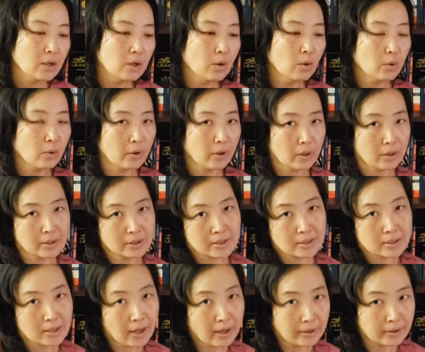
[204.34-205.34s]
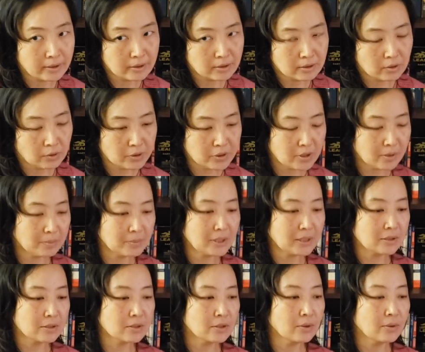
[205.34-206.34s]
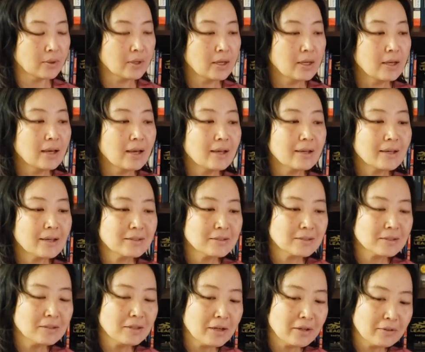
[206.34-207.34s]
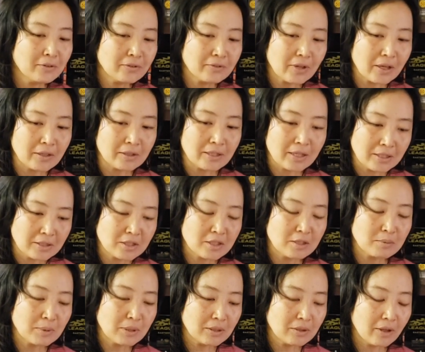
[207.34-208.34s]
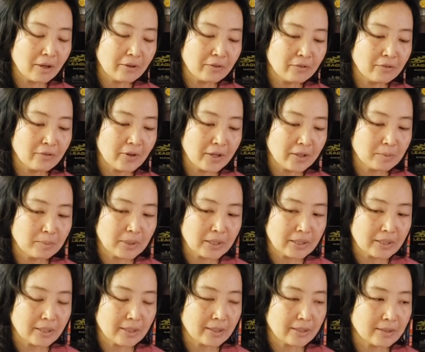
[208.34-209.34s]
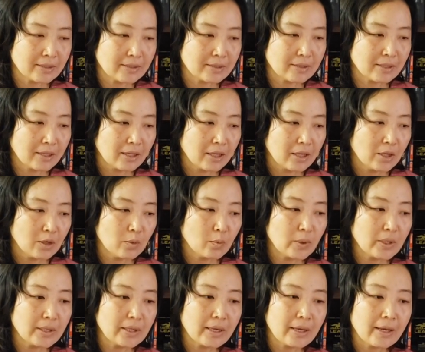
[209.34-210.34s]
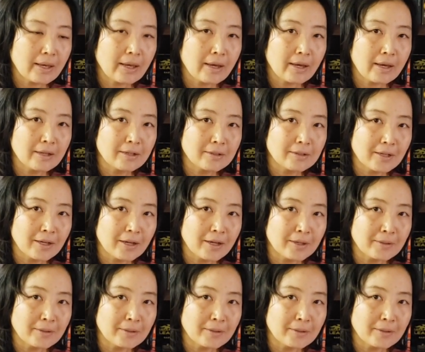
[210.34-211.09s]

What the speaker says: or the sun or something. So it gets to be a lot of fun because we can